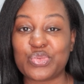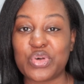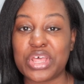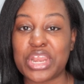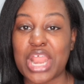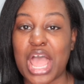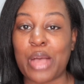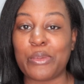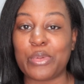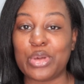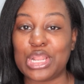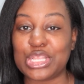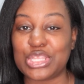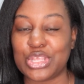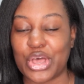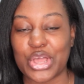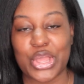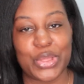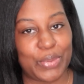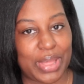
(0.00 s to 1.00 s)
one I'm going to
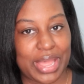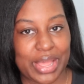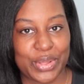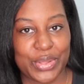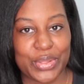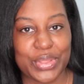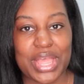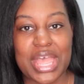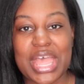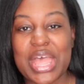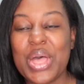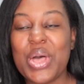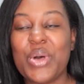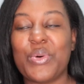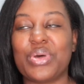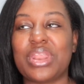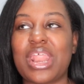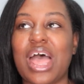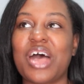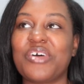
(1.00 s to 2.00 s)
talk about.
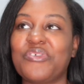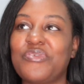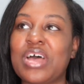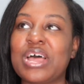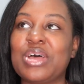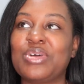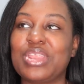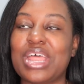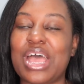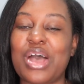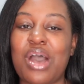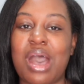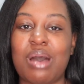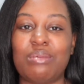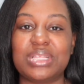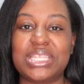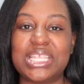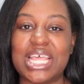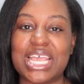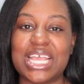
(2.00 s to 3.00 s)
When I found out I
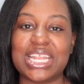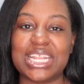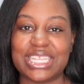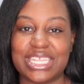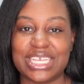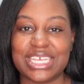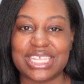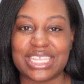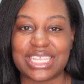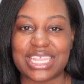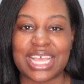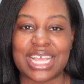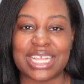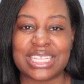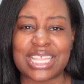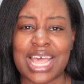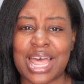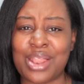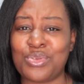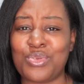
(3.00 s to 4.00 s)
was taking the TEAS
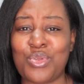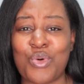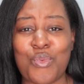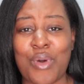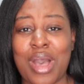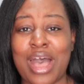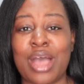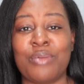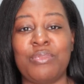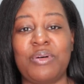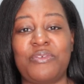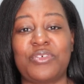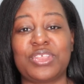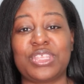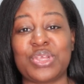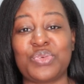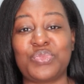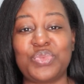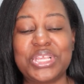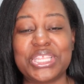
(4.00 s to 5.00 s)
test, I don't know why, but for
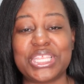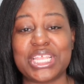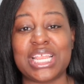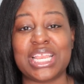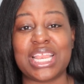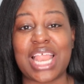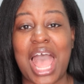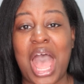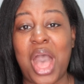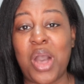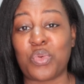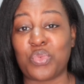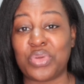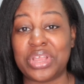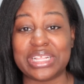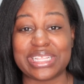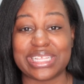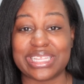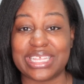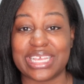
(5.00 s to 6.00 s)
some reason I
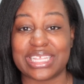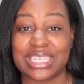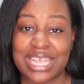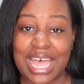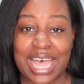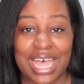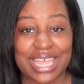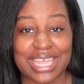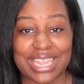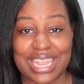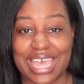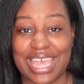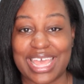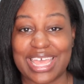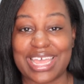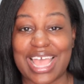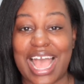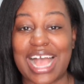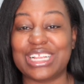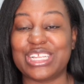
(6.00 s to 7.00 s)
ran to TikTok.
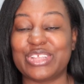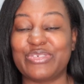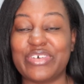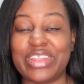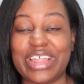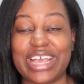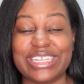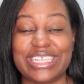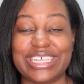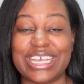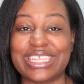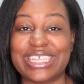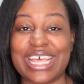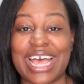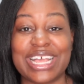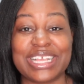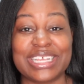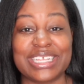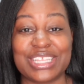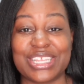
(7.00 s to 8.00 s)
Like, I just feel like
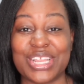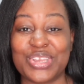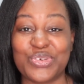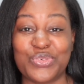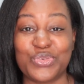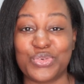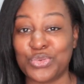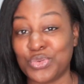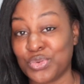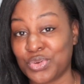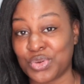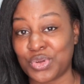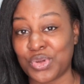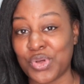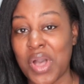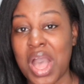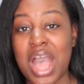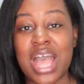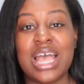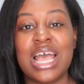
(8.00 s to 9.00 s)
TikTok is the new
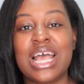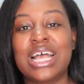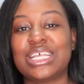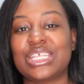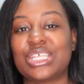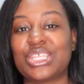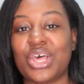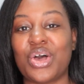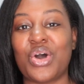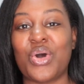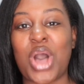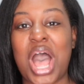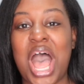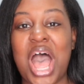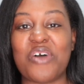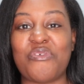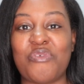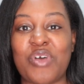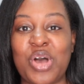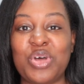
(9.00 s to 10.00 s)
Google. So
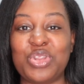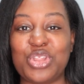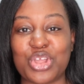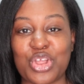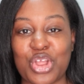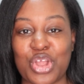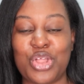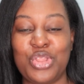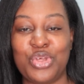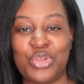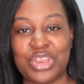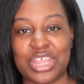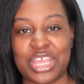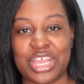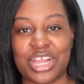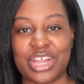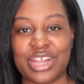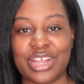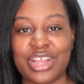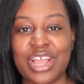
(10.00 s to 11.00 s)
I found a girl on
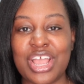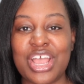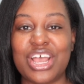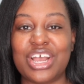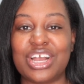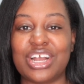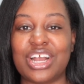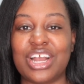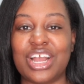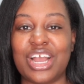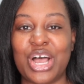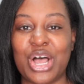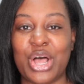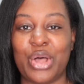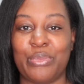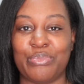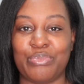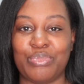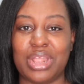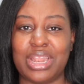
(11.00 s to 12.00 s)
there.
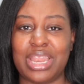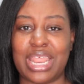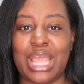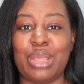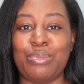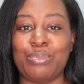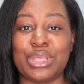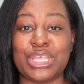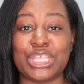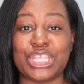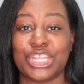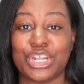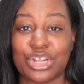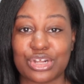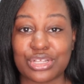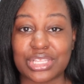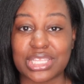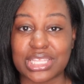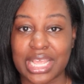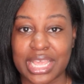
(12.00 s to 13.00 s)
Her name is
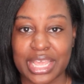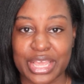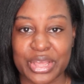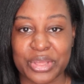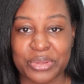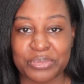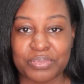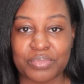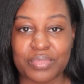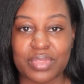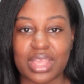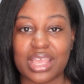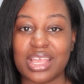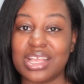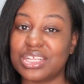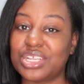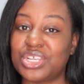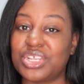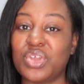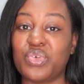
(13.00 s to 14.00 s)
Nurse Sam,
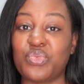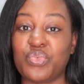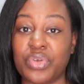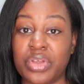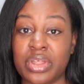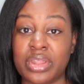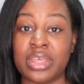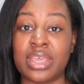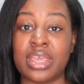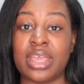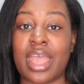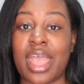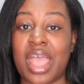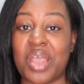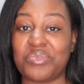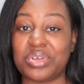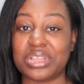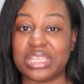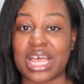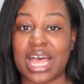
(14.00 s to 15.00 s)
and she really
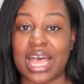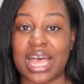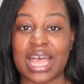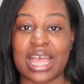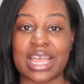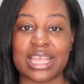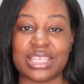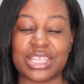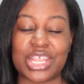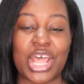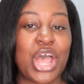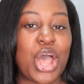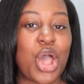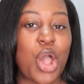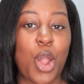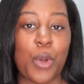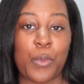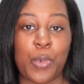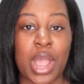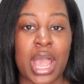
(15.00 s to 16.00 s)
advertised
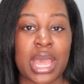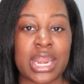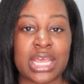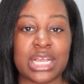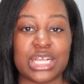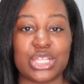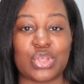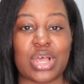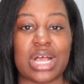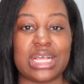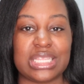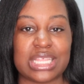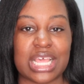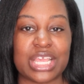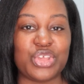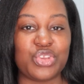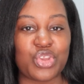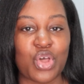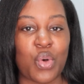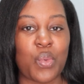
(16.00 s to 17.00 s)
her products. So I said,
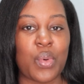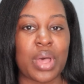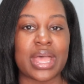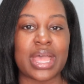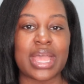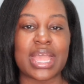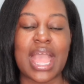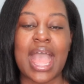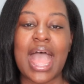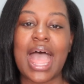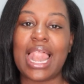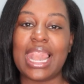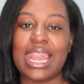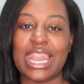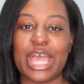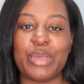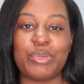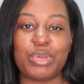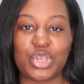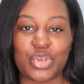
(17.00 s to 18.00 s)
you know what?
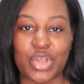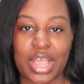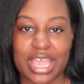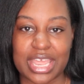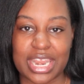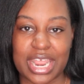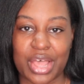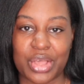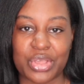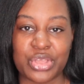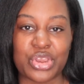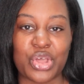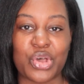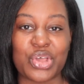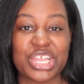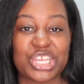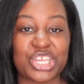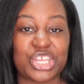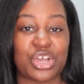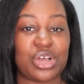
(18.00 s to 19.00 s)
Let me try it out, you know.
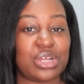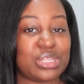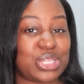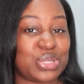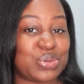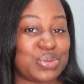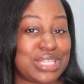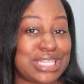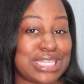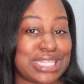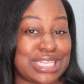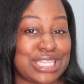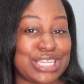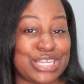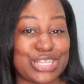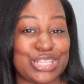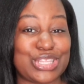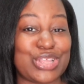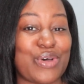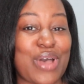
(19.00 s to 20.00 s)
And she also a
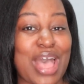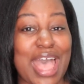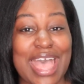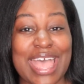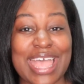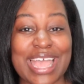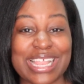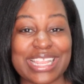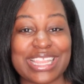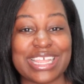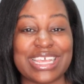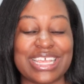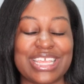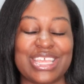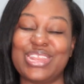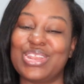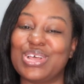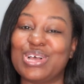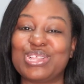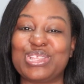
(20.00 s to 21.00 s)
sister, so I had to,
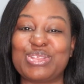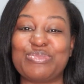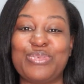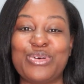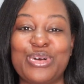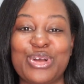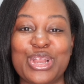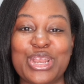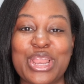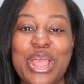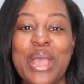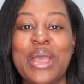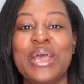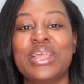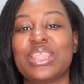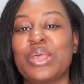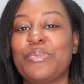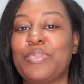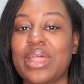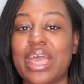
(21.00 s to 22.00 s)
you know, support
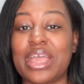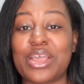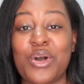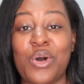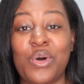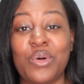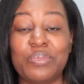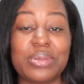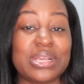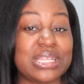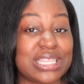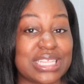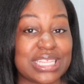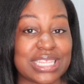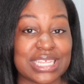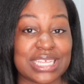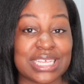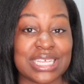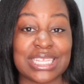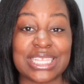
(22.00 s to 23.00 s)
the Black-owned
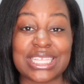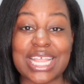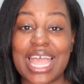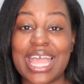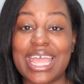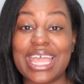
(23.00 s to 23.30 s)
businesses.